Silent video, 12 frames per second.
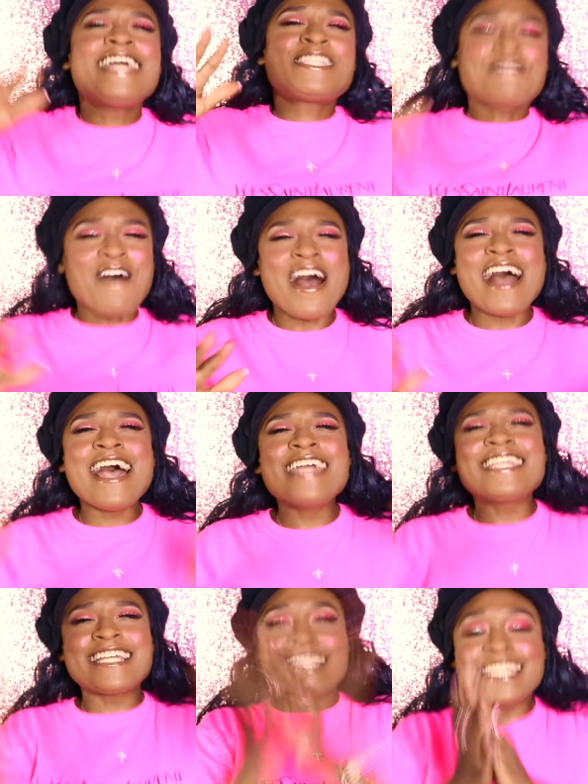It's
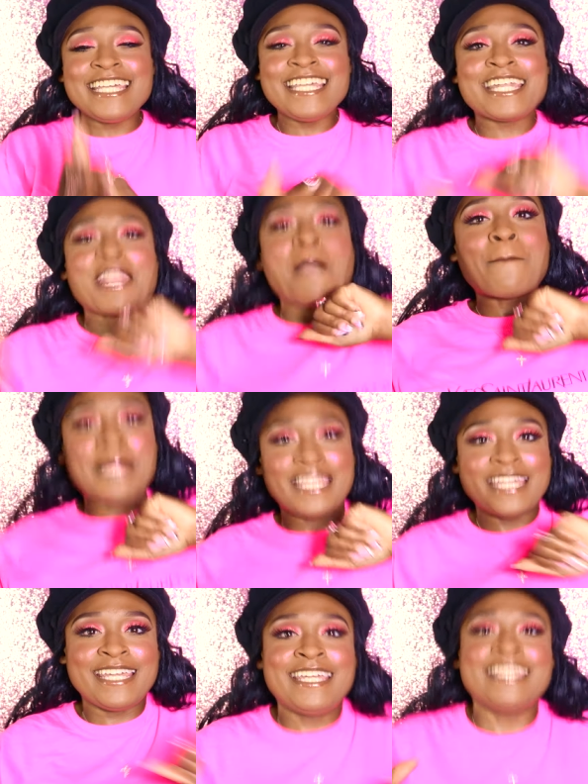finally
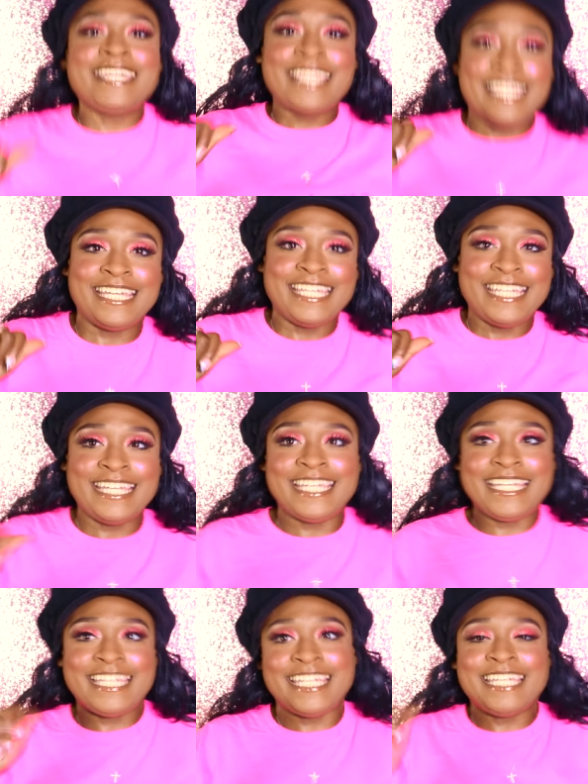
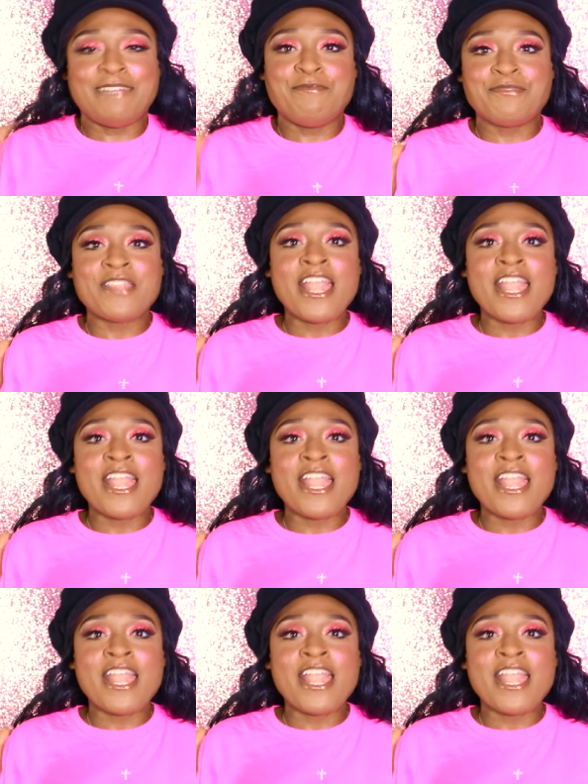complete.